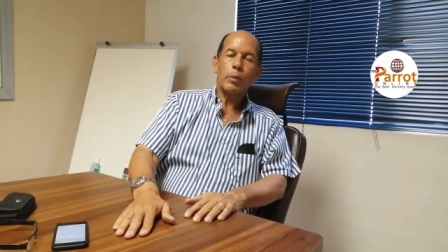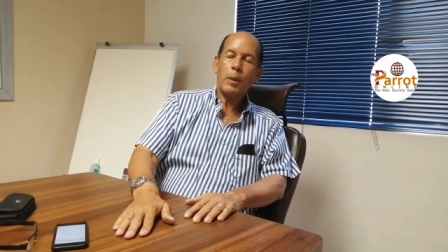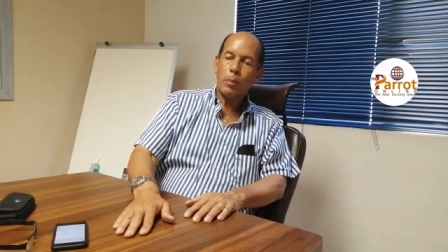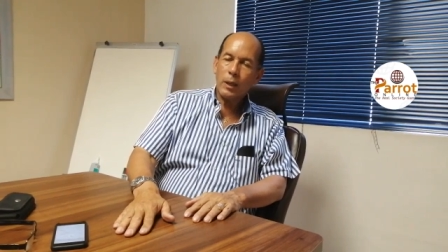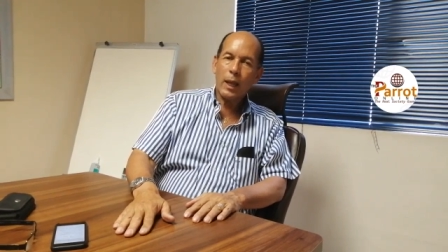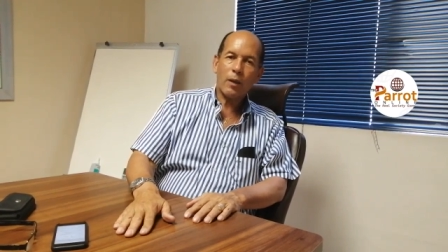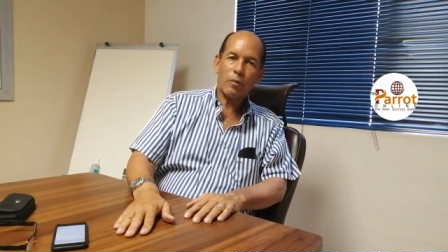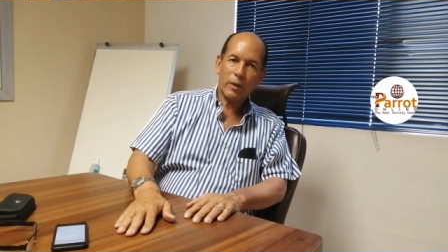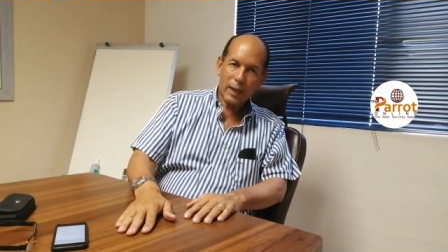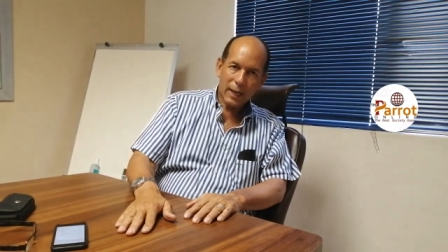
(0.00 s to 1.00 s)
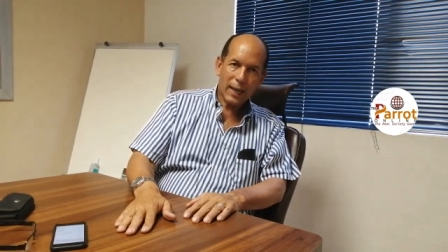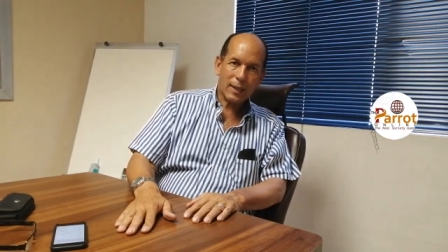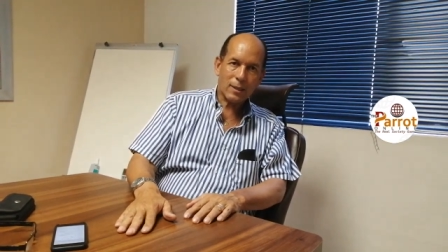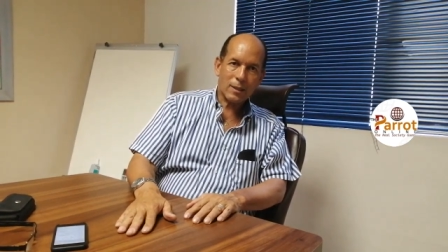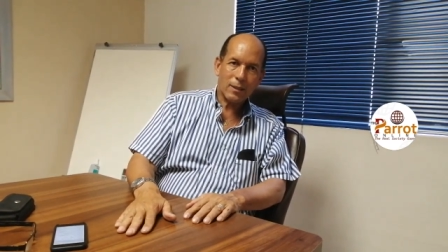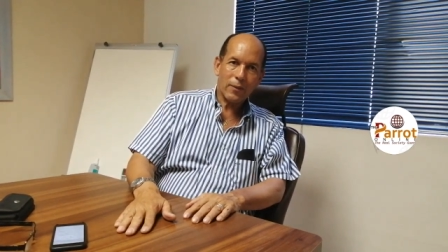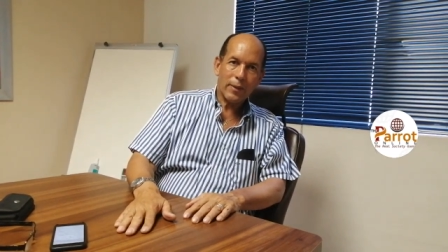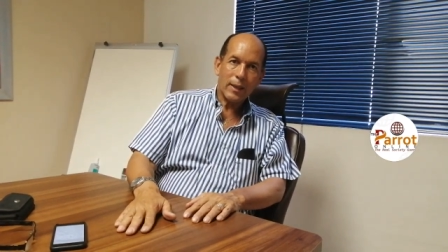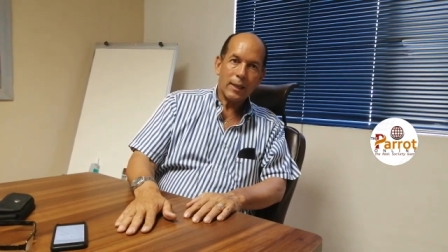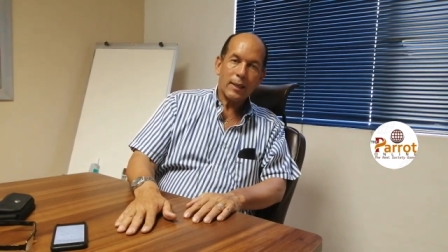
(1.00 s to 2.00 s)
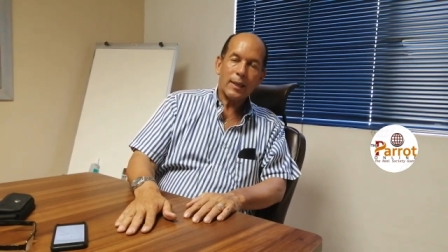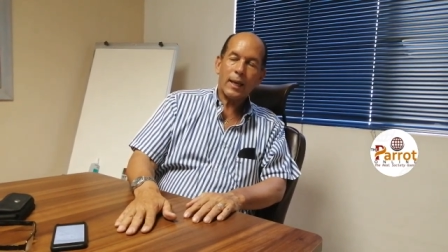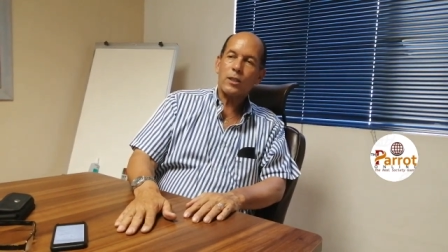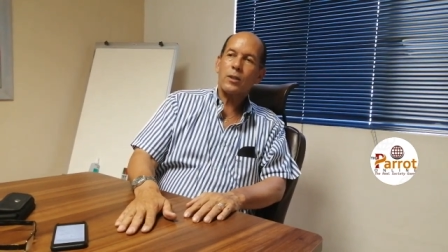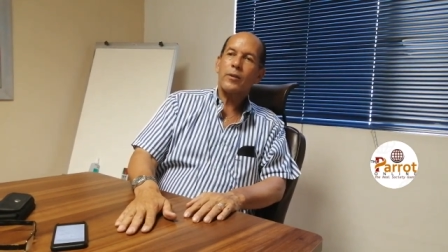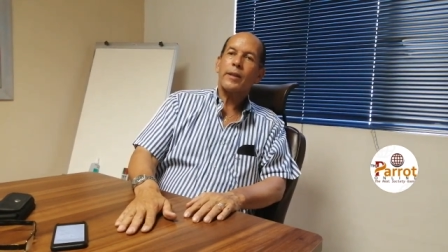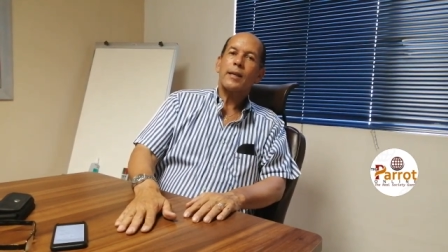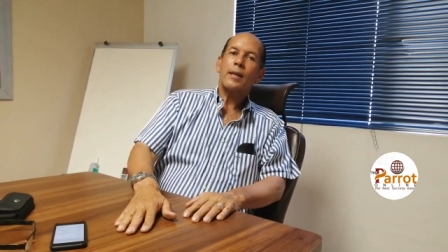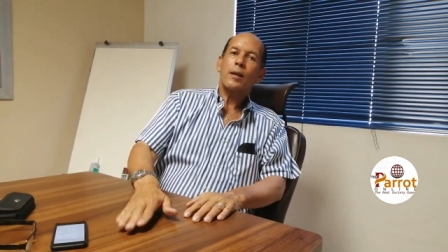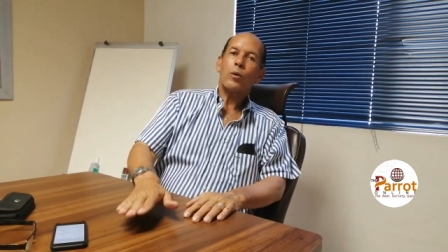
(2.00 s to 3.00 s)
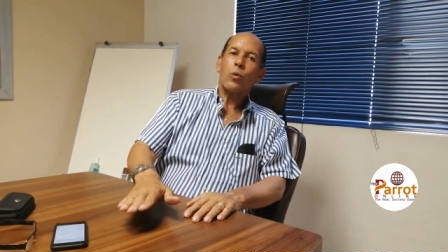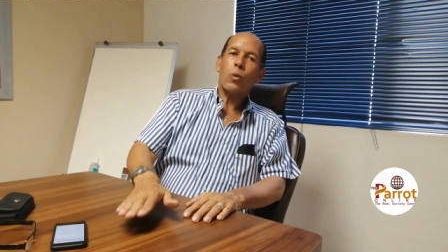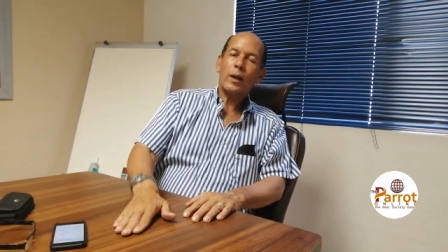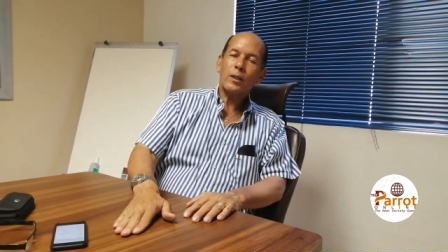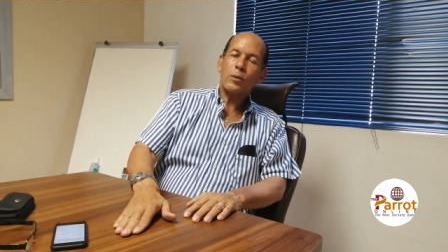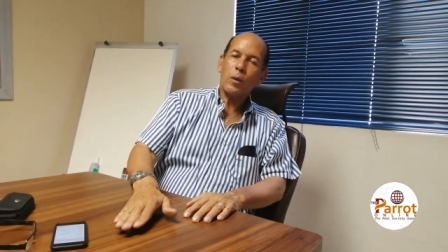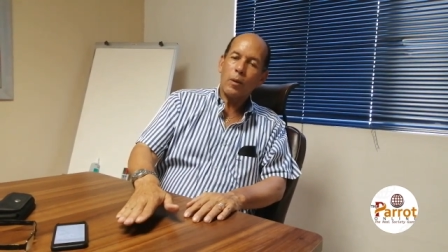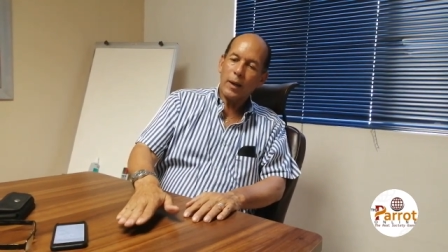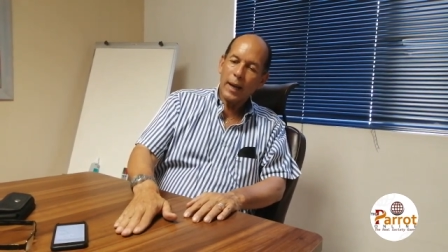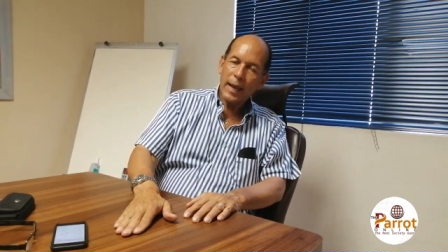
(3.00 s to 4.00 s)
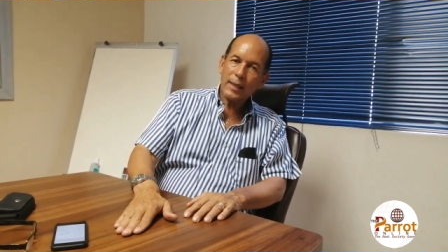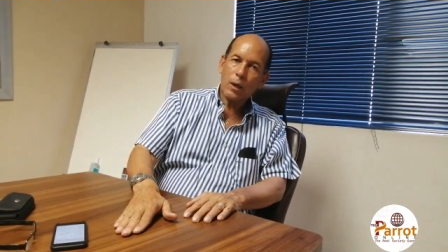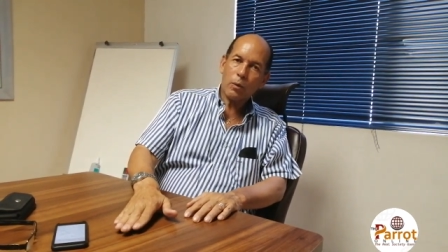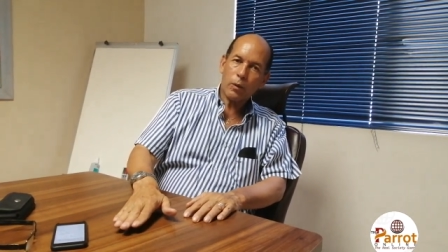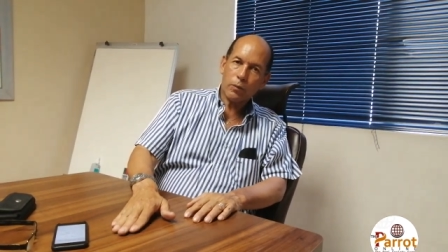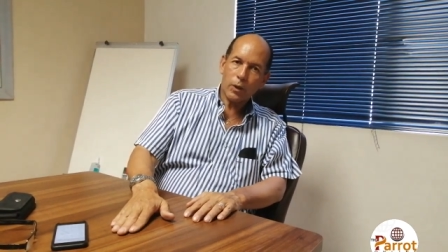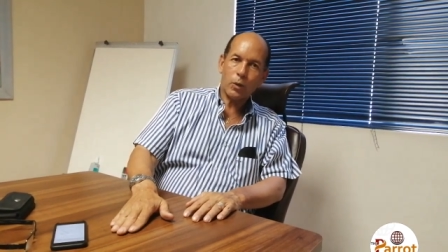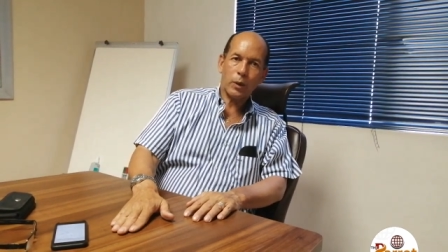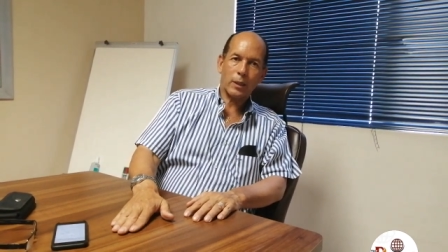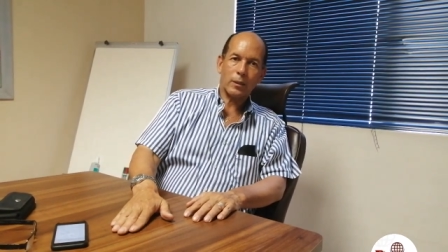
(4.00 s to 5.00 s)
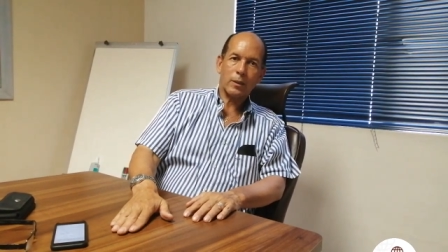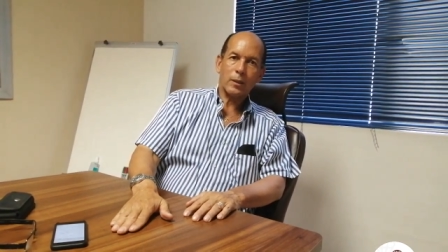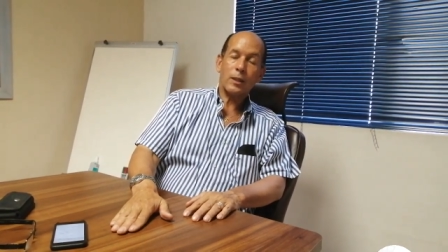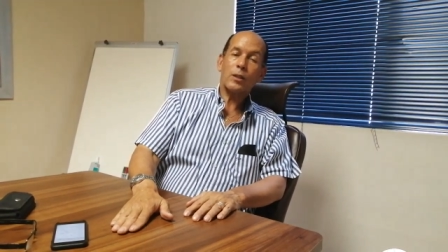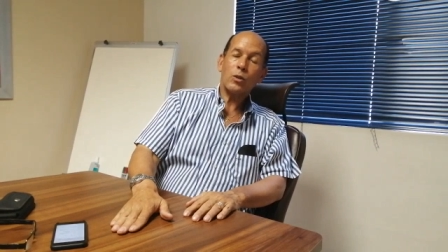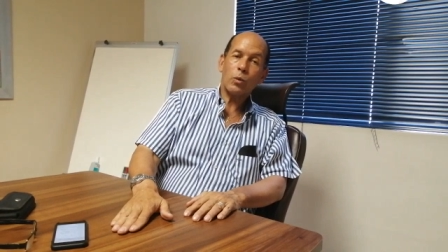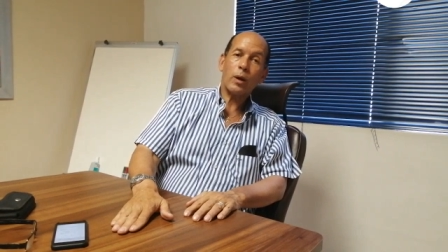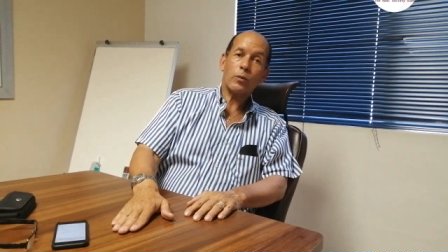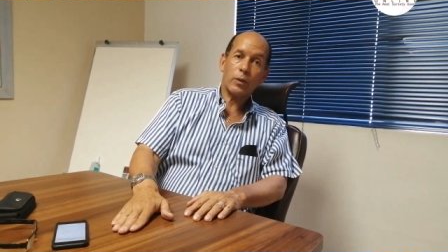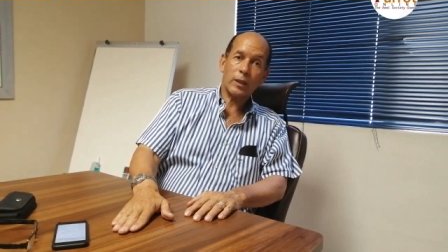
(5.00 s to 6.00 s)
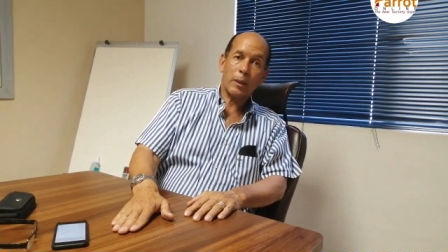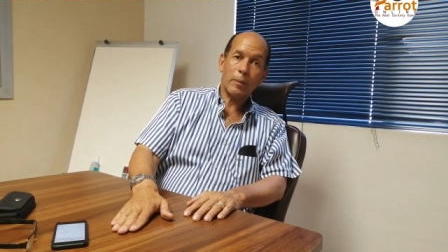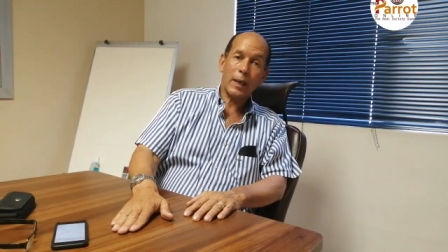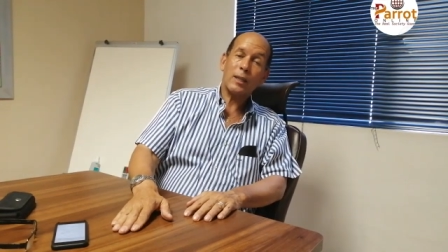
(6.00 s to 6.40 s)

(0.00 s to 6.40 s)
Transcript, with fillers: People have realized that what line they were following didn't work for them.